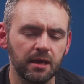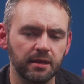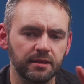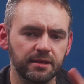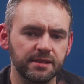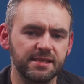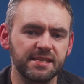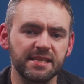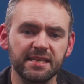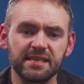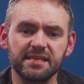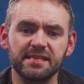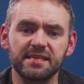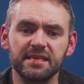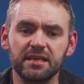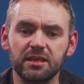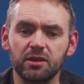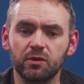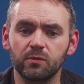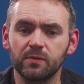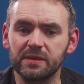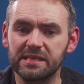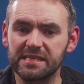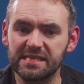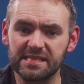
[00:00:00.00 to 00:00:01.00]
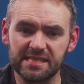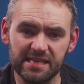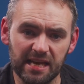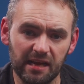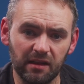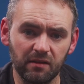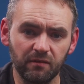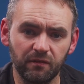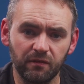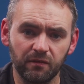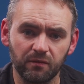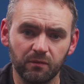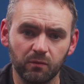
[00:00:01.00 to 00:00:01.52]
The T C U
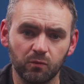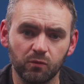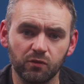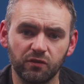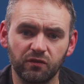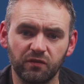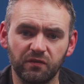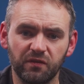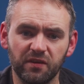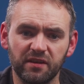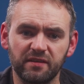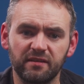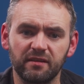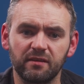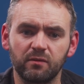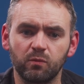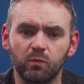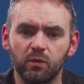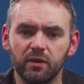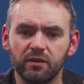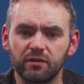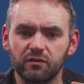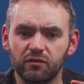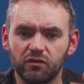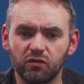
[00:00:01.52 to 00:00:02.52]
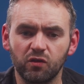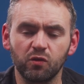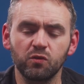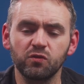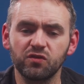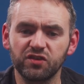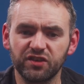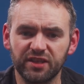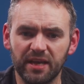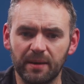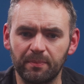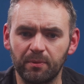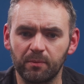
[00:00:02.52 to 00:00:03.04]
itself was fitted with two
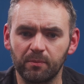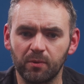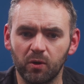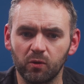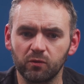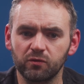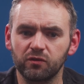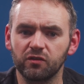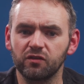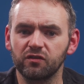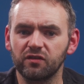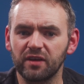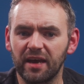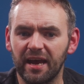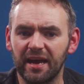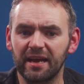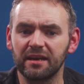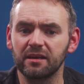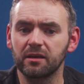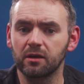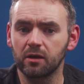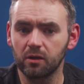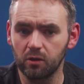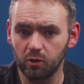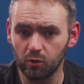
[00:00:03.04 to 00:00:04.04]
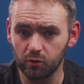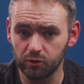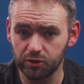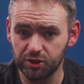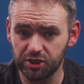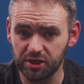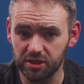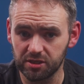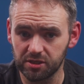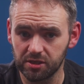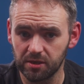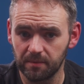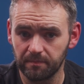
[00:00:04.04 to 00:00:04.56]
stepper motors and
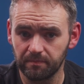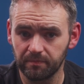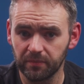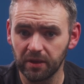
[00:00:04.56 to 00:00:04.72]
clutches.